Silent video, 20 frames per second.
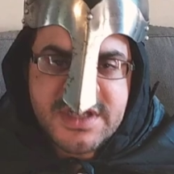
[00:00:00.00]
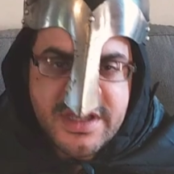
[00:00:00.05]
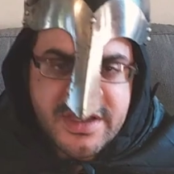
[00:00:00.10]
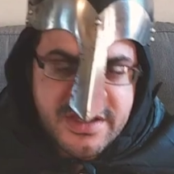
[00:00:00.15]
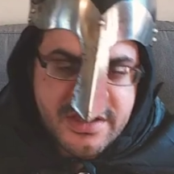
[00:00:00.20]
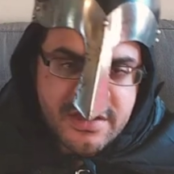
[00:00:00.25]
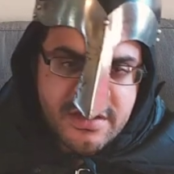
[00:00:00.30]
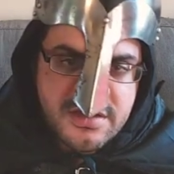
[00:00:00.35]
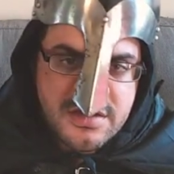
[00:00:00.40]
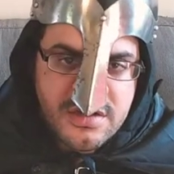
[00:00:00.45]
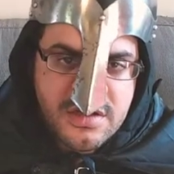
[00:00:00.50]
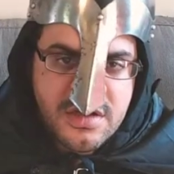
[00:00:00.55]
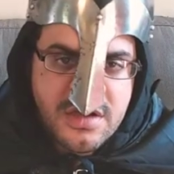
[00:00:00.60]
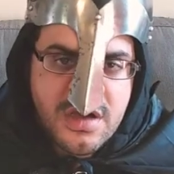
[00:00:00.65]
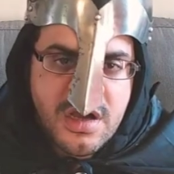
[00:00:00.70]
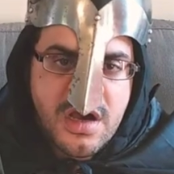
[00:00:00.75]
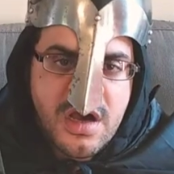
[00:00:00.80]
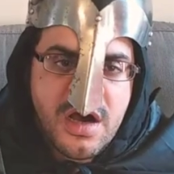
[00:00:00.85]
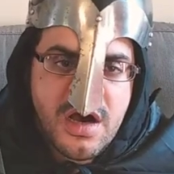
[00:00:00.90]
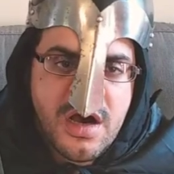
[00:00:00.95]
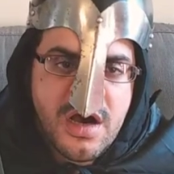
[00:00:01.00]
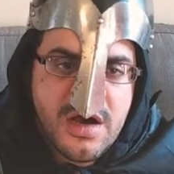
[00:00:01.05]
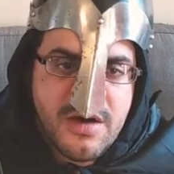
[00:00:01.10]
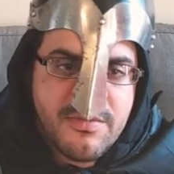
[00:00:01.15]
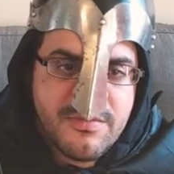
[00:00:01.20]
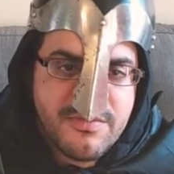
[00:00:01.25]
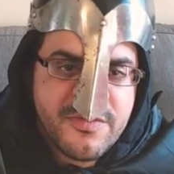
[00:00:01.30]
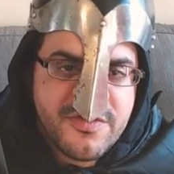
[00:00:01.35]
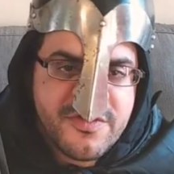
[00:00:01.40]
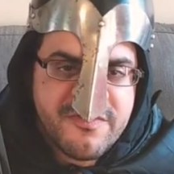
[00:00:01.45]
date.
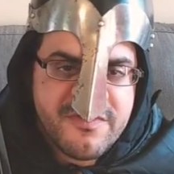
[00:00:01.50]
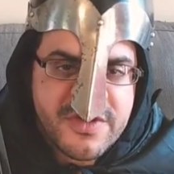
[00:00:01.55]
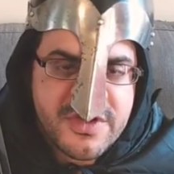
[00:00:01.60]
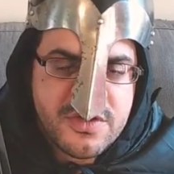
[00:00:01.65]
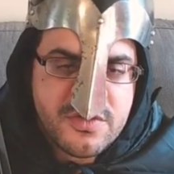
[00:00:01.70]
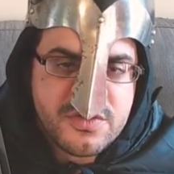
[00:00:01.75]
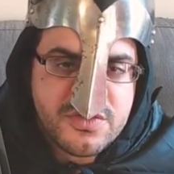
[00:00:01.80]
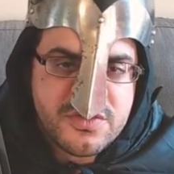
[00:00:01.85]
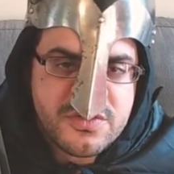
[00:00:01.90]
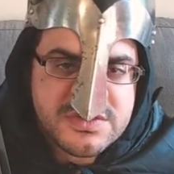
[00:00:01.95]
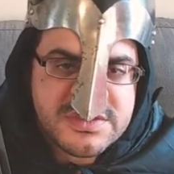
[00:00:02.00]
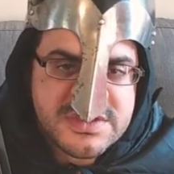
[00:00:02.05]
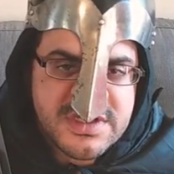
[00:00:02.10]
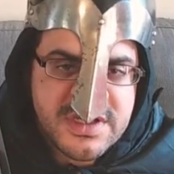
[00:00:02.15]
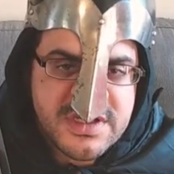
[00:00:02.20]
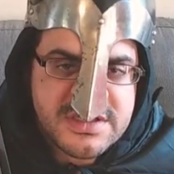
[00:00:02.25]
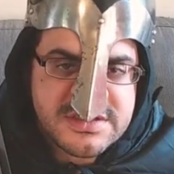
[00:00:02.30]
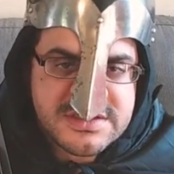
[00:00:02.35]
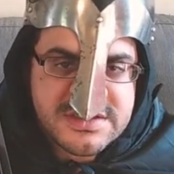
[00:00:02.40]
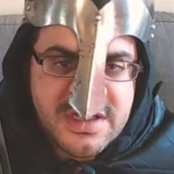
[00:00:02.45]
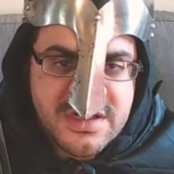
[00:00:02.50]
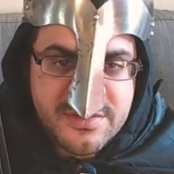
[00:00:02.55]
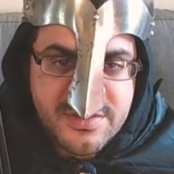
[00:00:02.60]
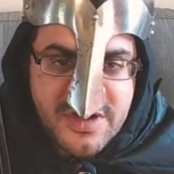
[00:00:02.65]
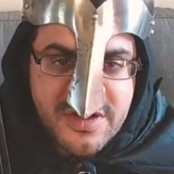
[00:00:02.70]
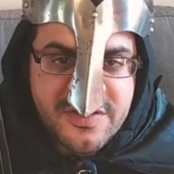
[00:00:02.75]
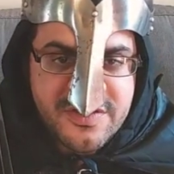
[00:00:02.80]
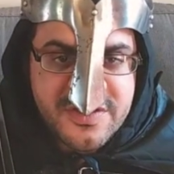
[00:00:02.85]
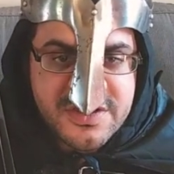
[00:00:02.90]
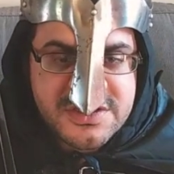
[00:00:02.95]
Um, the video we're doing today is not
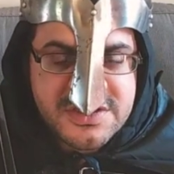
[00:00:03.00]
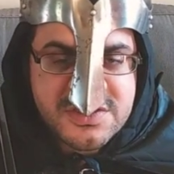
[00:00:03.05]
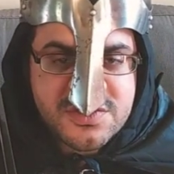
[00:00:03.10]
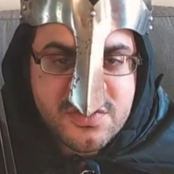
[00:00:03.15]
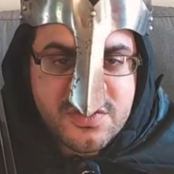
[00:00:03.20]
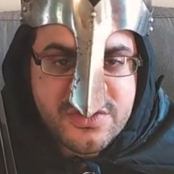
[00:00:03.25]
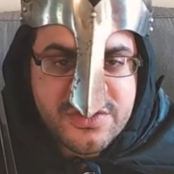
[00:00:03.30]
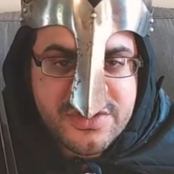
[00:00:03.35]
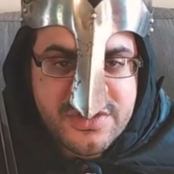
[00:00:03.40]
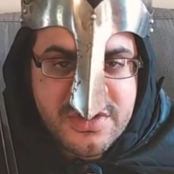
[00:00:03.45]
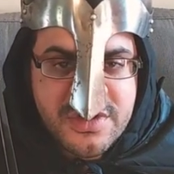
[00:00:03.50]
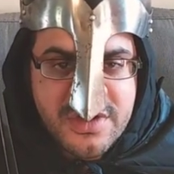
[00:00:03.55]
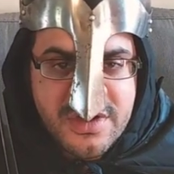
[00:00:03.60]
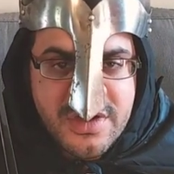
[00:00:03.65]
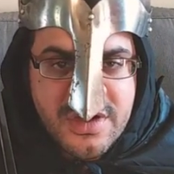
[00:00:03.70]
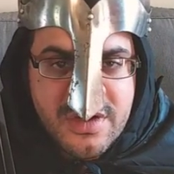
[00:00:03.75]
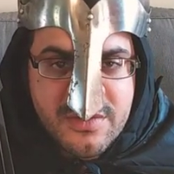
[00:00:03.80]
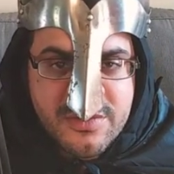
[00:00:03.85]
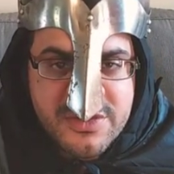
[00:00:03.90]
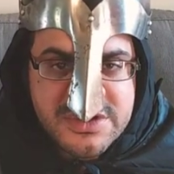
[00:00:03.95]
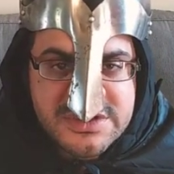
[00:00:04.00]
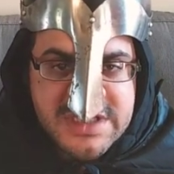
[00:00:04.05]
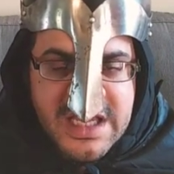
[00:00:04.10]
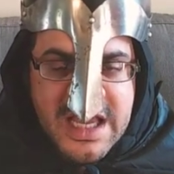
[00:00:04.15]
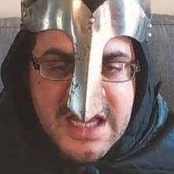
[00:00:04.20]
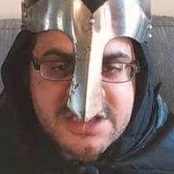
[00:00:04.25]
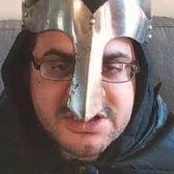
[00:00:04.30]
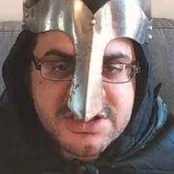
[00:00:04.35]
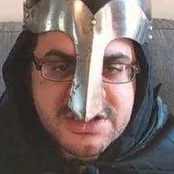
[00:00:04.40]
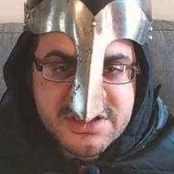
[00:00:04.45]
about this sword, but is
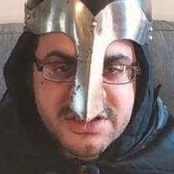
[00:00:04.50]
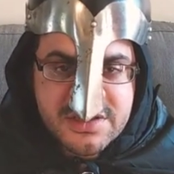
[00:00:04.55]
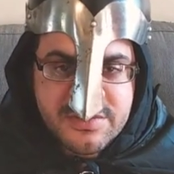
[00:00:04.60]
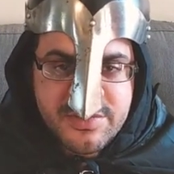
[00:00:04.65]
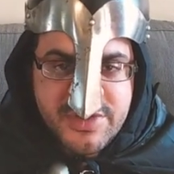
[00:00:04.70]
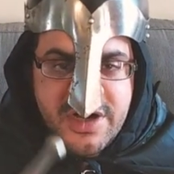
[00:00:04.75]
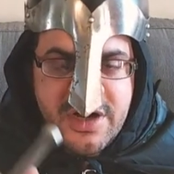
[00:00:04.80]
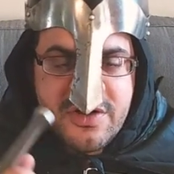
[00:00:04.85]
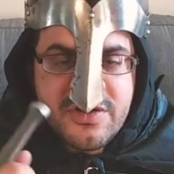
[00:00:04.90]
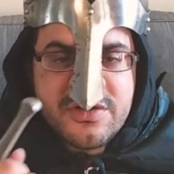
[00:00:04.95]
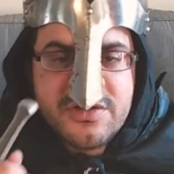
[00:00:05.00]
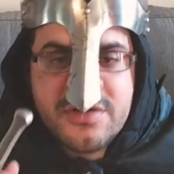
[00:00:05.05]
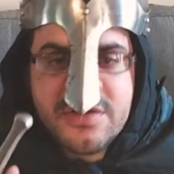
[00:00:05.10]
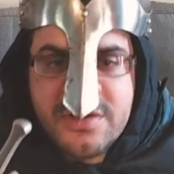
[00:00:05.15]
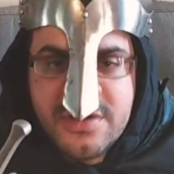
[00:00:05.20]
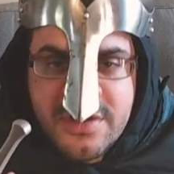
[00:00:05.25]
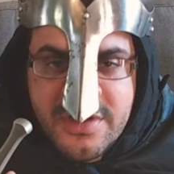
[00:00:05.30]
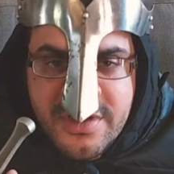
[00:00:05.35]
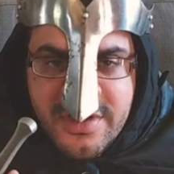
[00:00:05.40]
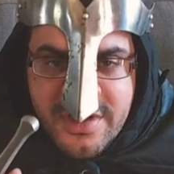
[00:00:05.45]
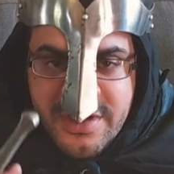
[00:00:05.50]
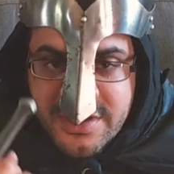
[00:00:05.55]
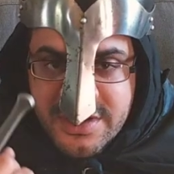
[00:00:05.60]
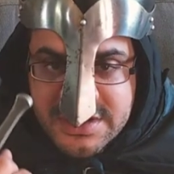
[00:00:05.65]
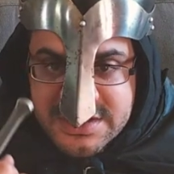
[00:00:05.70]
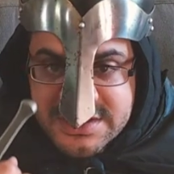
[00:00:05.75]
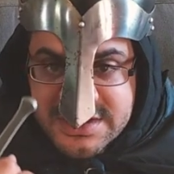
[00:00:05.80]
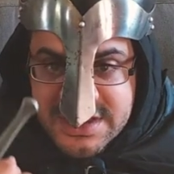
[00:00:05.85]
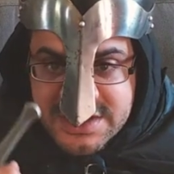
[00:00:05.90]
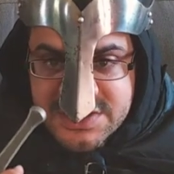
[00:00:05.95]
actually about an
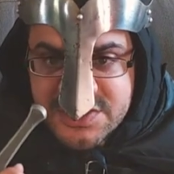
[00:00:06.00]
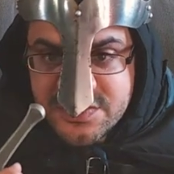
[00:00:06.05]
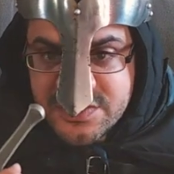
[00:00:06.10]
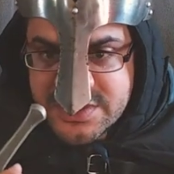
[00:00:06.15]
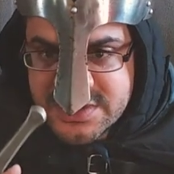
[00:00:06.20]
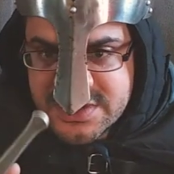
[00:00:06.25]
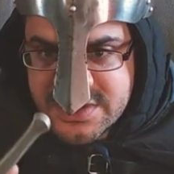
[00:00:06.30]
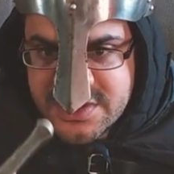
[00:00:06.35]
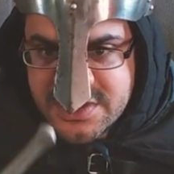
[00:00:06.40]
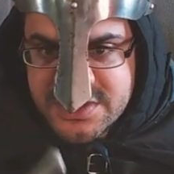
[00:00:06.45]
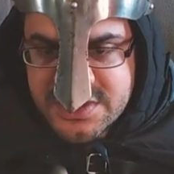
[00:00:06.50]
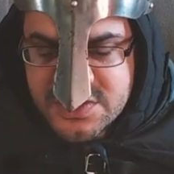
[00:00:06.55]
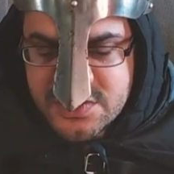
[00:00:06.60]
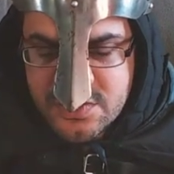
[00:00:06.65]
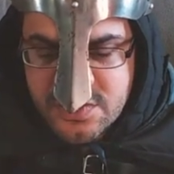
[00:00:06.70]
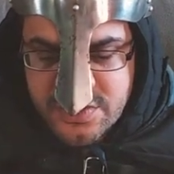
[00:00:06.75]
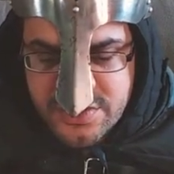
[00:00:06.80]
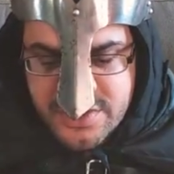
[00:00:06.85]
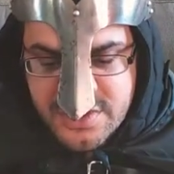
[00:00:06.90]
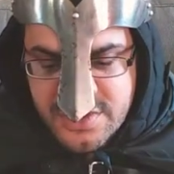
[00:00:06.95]
accessory to this sword.